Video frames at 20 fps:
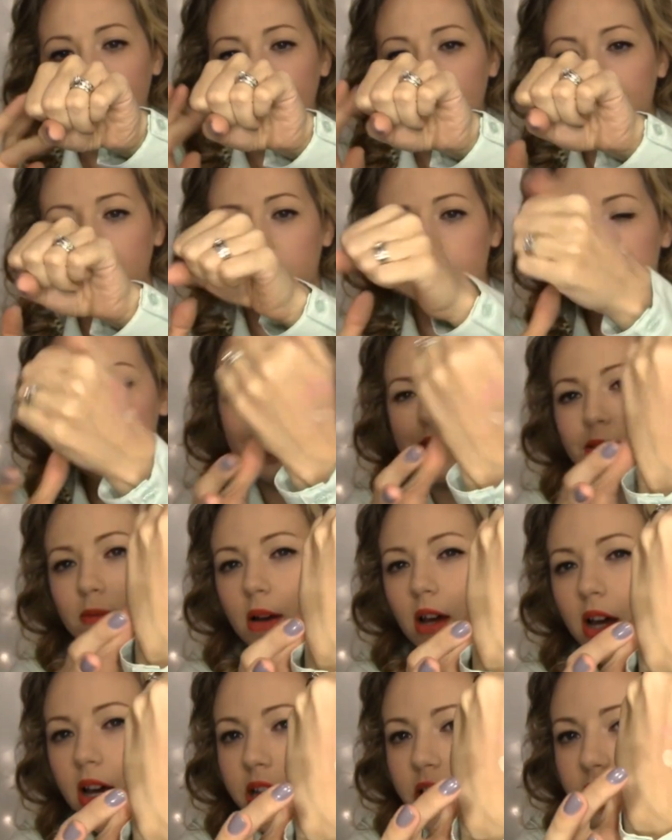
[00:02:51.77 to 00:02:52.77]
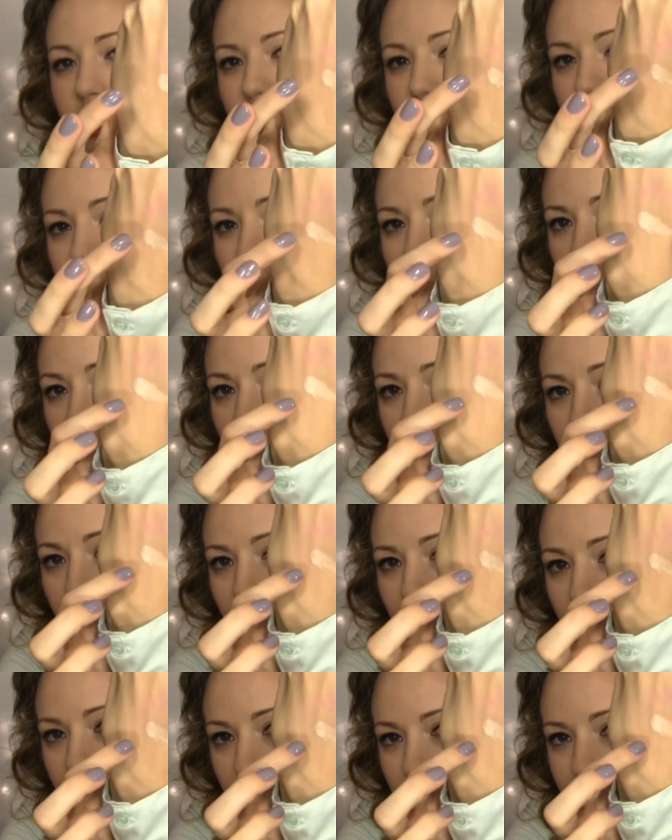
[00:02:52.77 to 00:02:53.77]
Give you a swatch and it's very
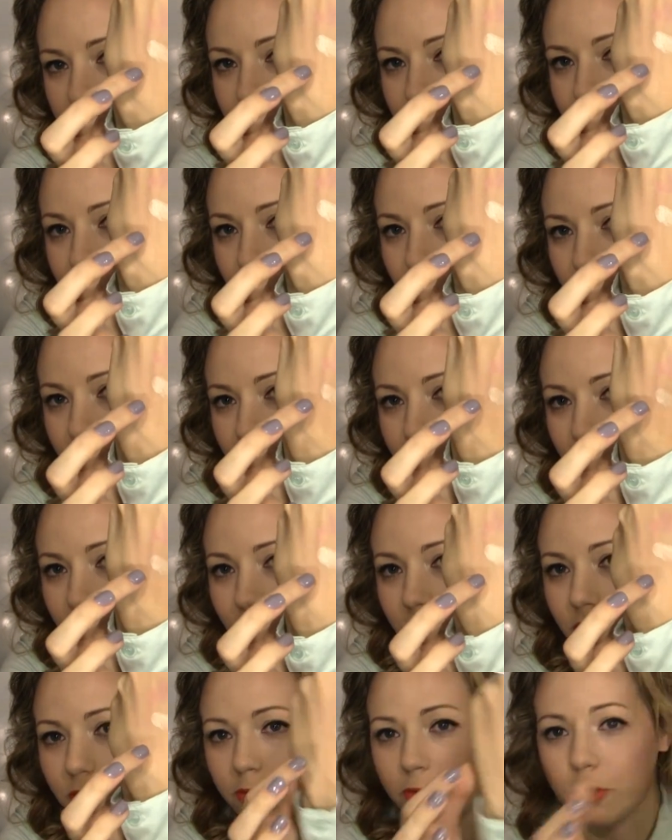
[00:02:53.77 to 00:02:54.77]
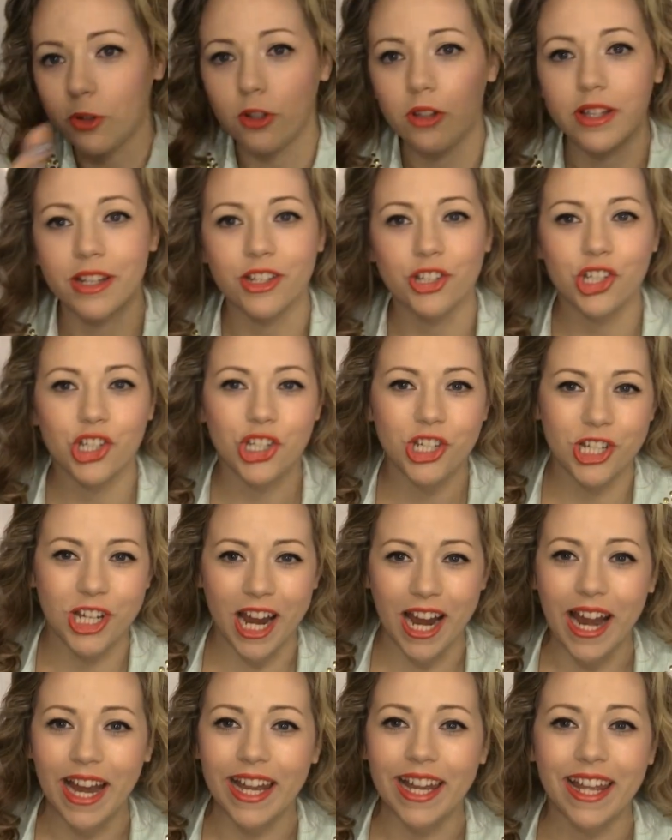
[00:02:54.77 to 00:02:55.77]
pigmented and beautiful and
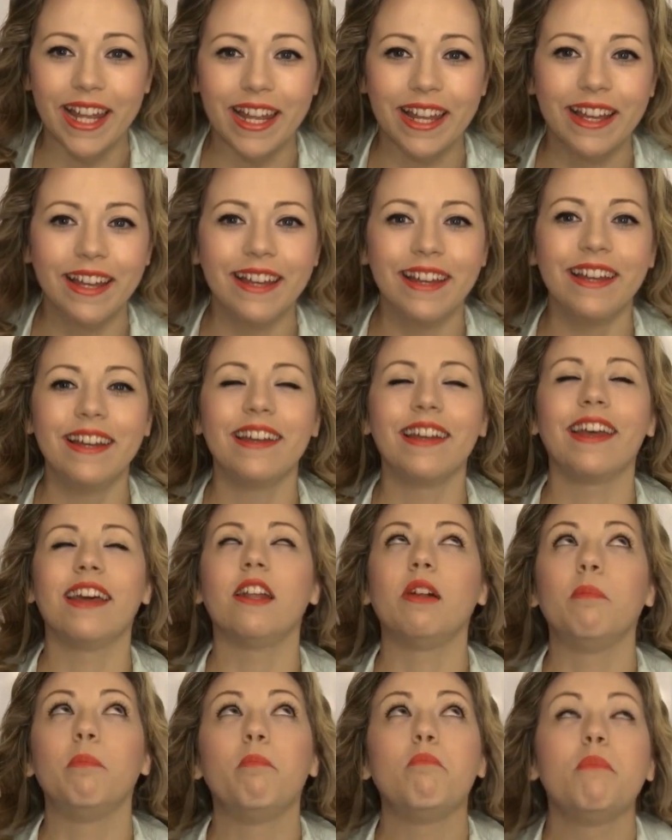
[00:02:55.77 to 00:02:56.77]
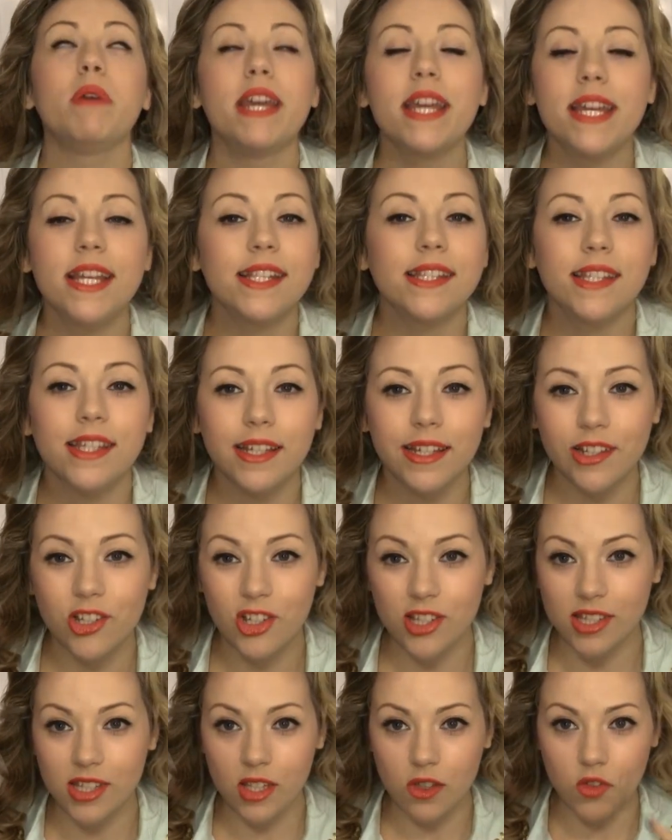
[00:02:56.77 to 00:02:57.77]
shiny and amazing. It
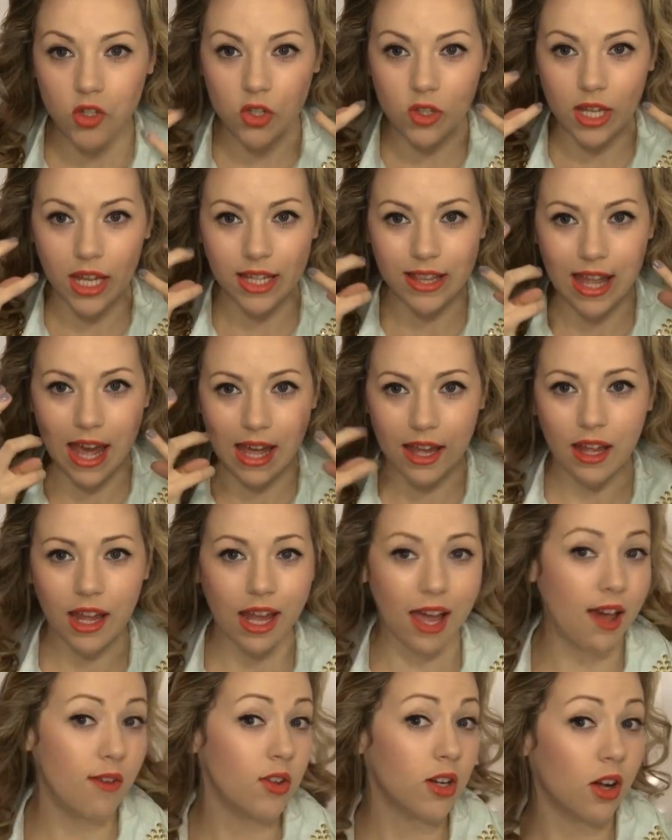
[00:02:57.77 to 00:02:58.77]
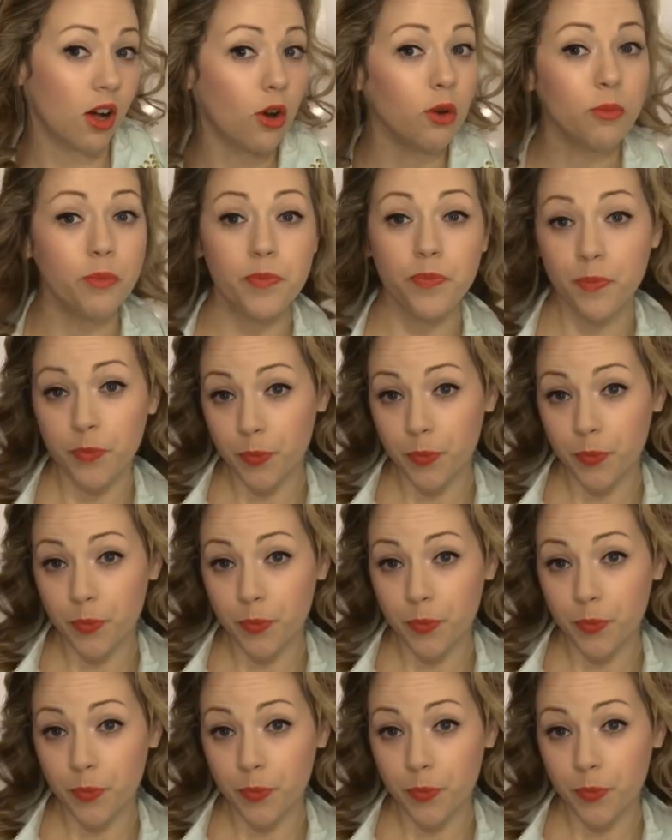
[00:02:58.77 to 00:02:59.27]
just gives you like that, I have it on.